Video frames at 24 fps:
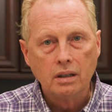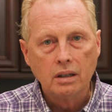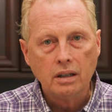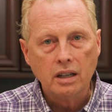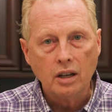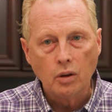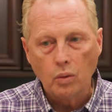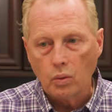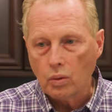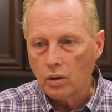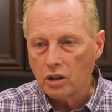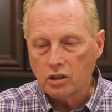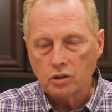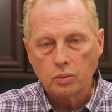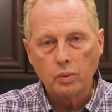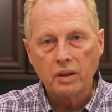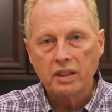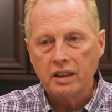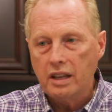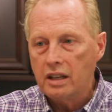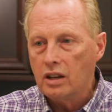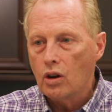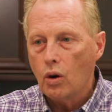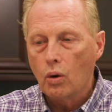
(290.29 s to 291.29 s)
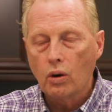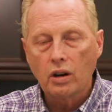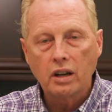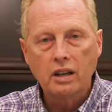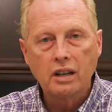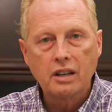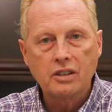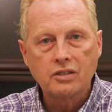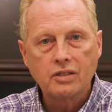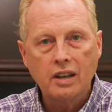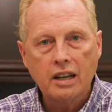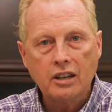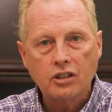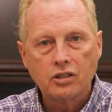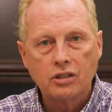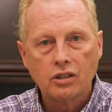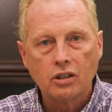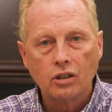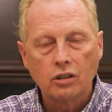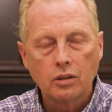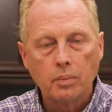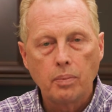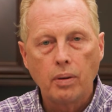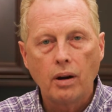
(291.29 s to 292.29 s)
It works within
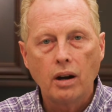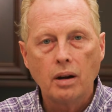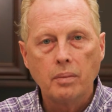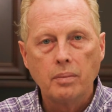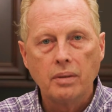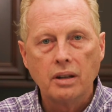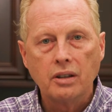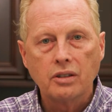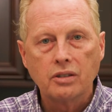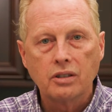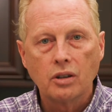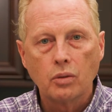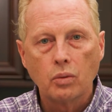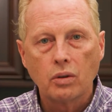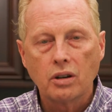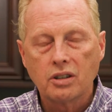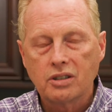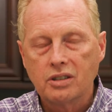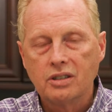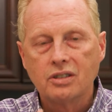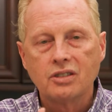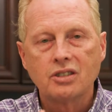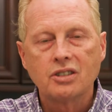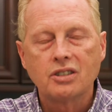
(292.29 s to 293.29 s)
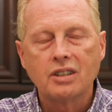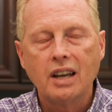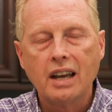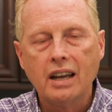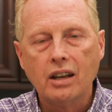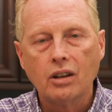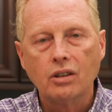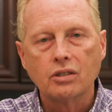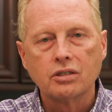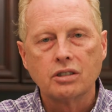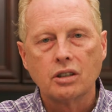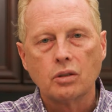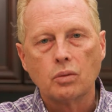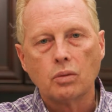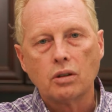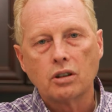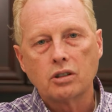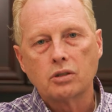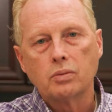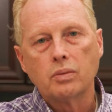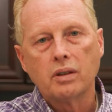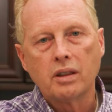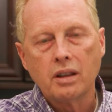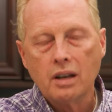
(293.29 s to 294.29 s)
organizational departments. It works in sales. It
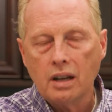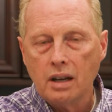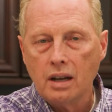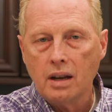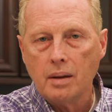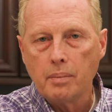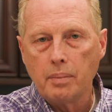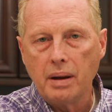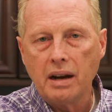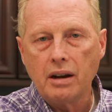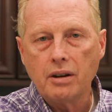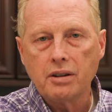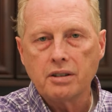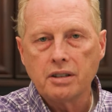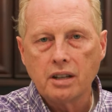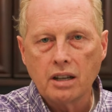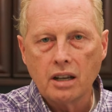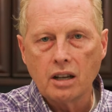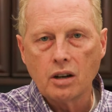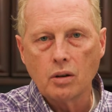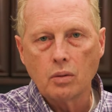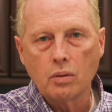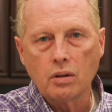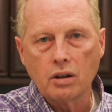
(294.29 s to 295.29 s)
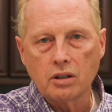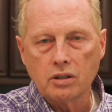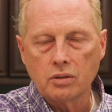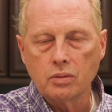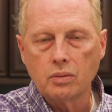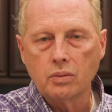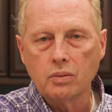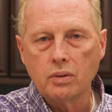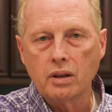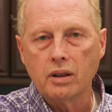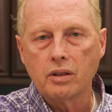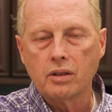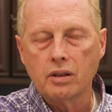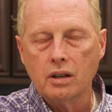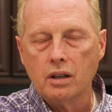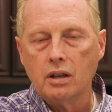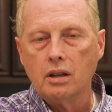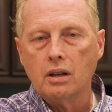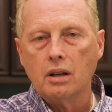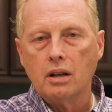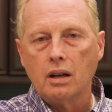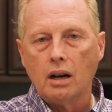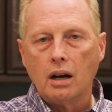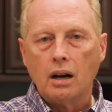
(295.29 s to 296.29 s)
works with parenting, and it works with
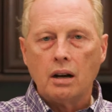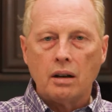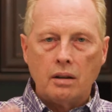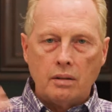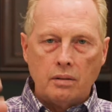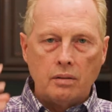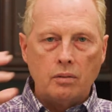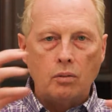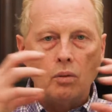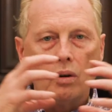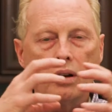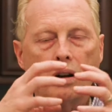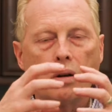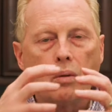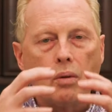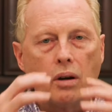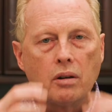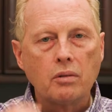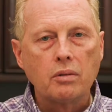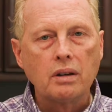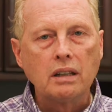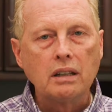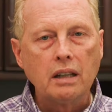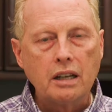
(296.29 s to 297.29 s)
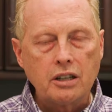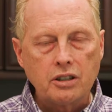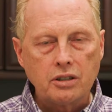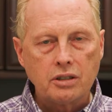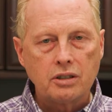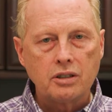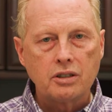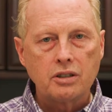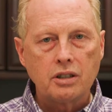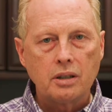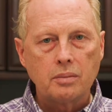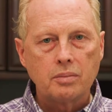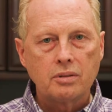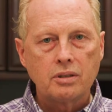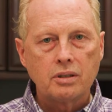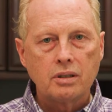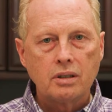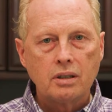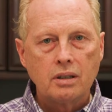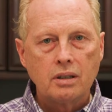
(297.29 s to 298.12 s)
one-on-one relationships.